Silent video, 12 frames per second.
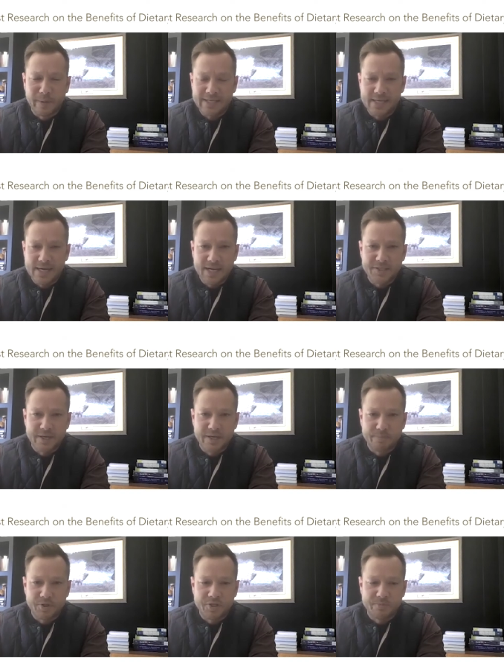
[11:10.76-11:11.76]
antioxidant
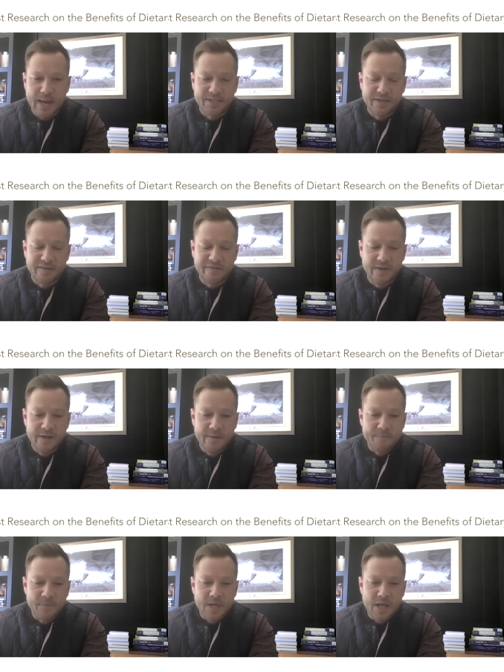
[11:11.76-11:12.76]
perspective.
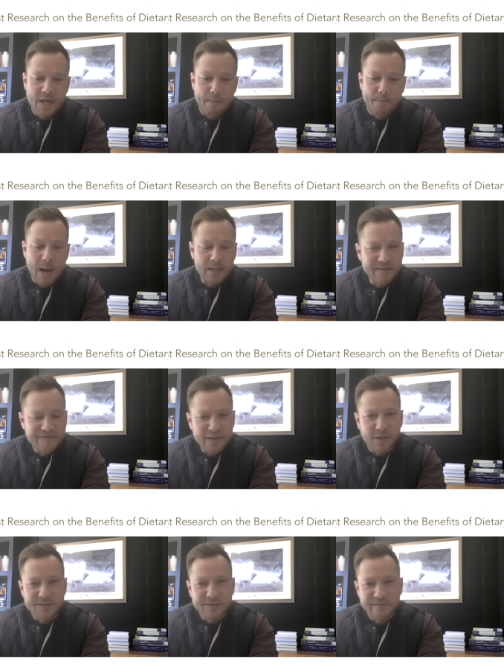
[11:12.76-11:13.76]

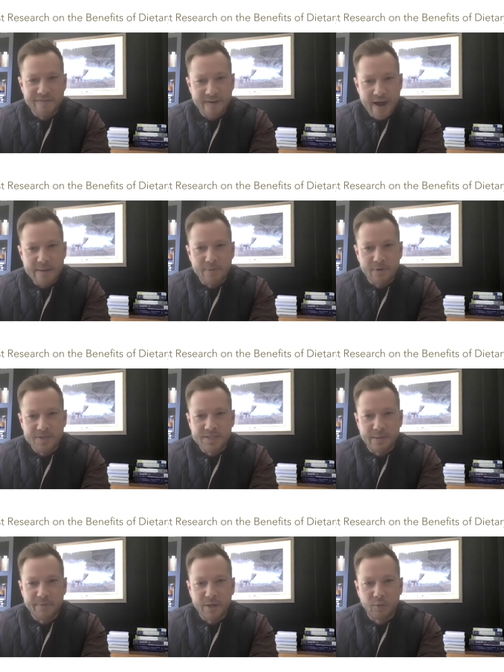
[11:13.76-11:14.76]
Polyphenols and fiber is
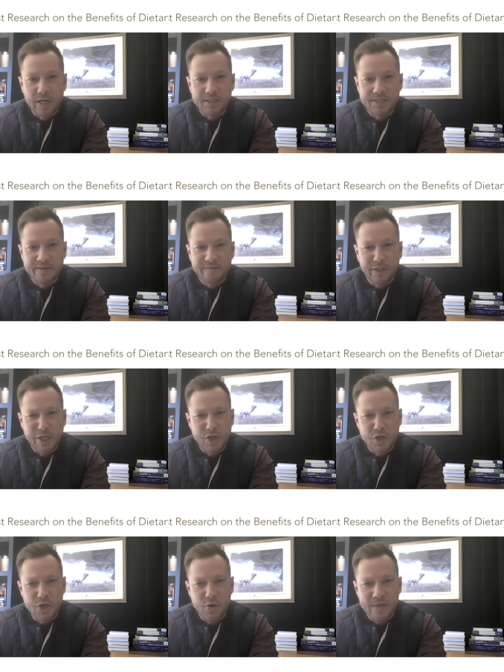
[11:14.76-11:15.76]
something relatively
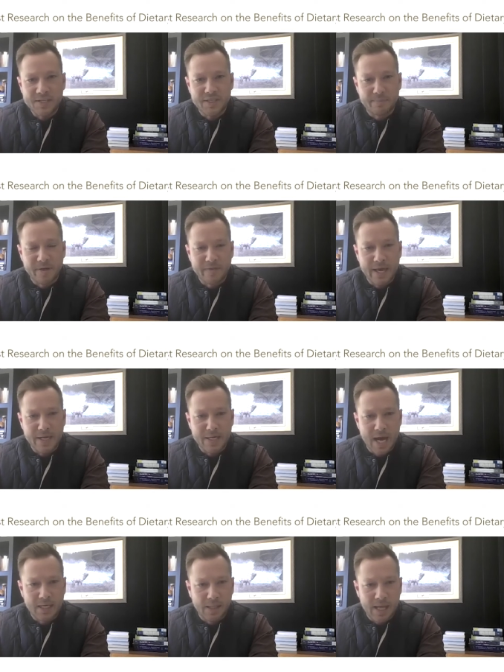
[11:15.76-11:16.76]
new. That's something that
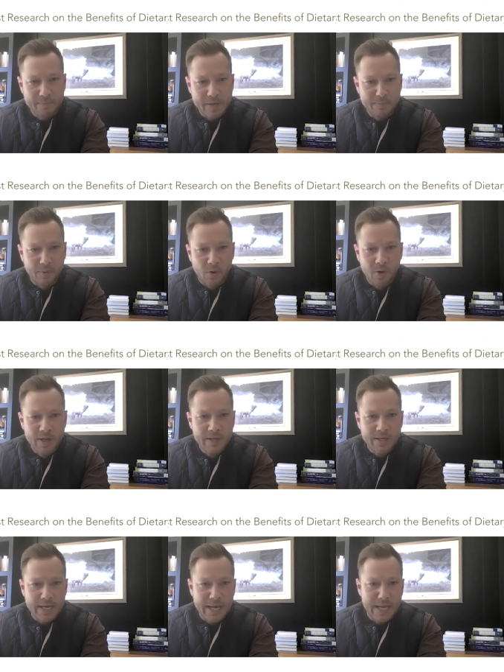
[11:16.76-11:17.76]
not a lot of people
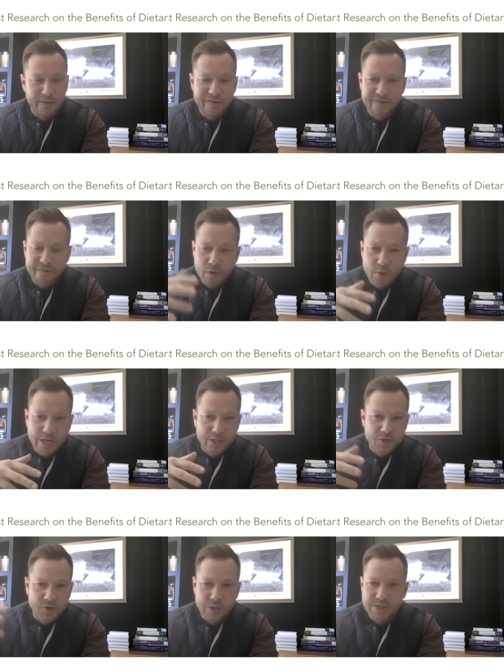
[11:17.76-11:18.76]
in the food
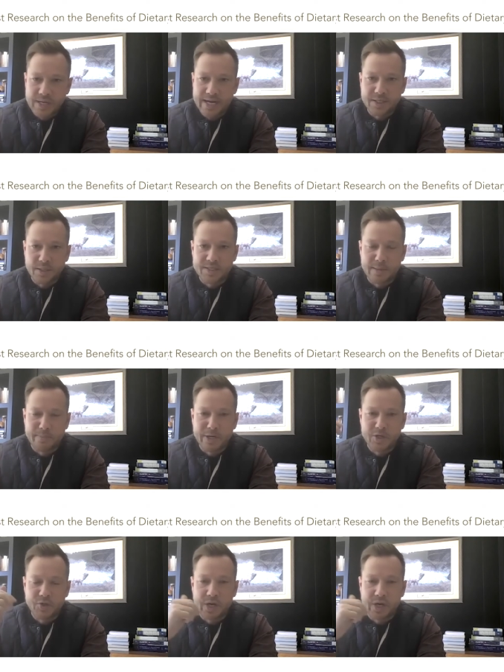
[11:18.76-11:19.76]
industry or dietary supplement
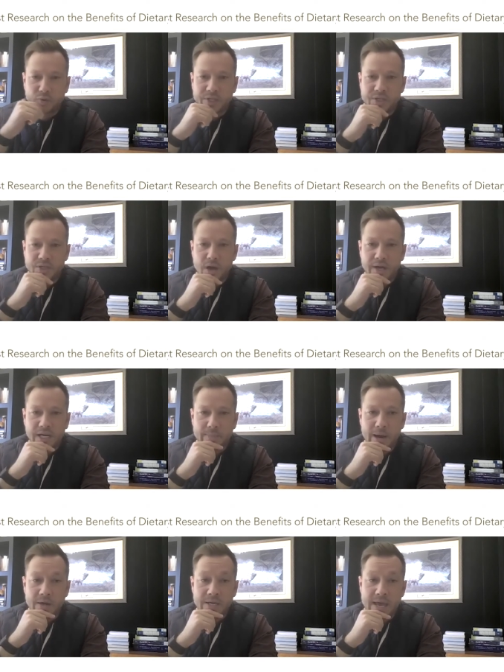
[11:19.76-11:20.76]
industry are really talking
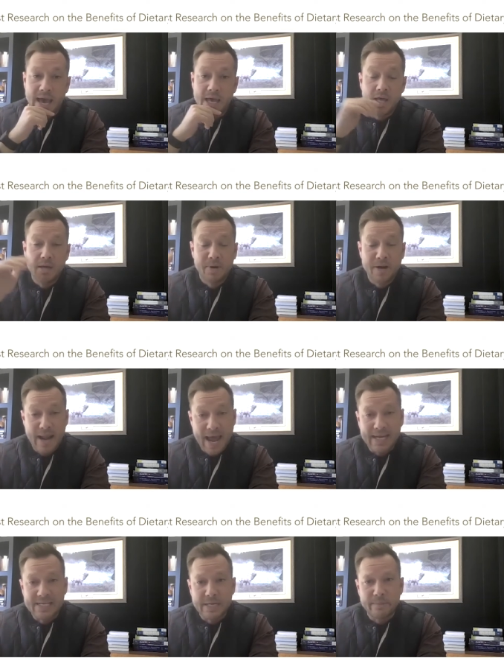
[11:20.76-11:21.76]
about yet. But in
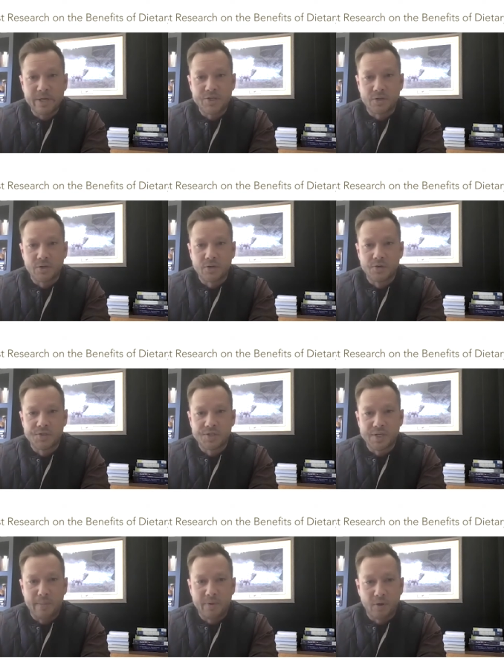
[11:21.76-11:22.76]
academic circles,
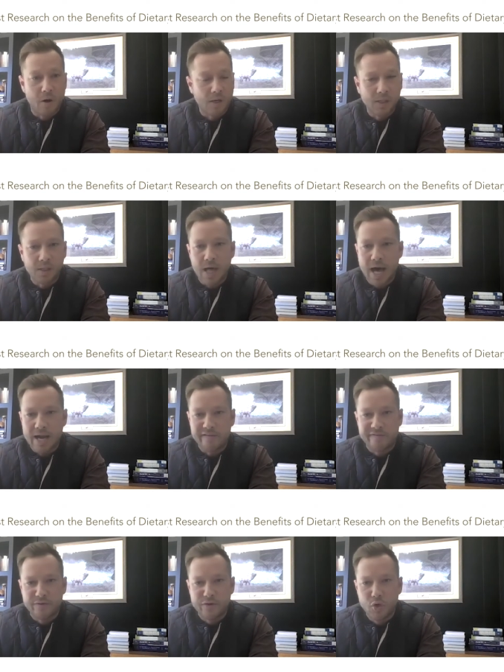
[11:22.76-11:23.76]
there are a lot
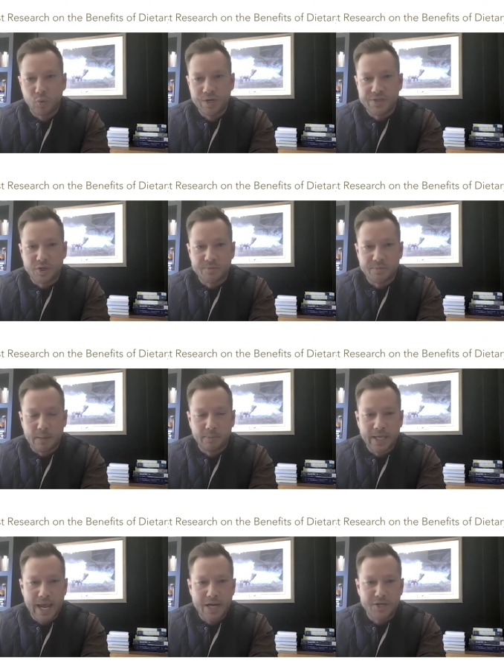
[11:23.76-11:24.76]
of new research
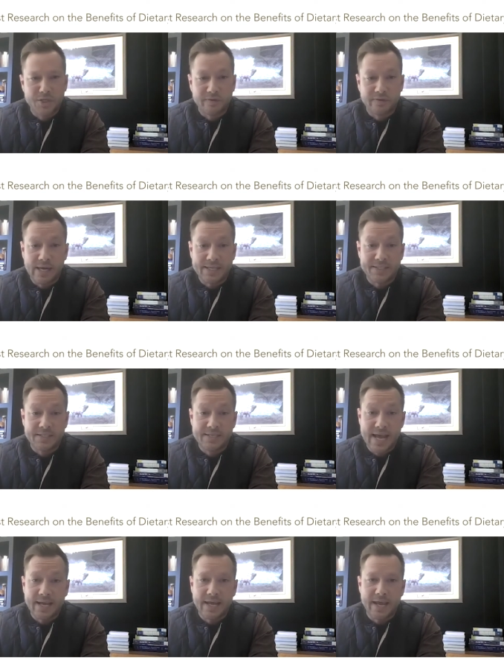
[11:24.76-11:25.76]
publications over the last
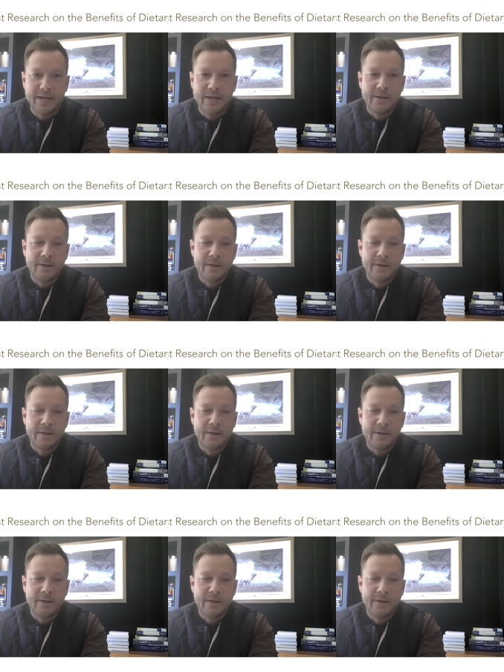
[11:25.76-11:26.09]
decade.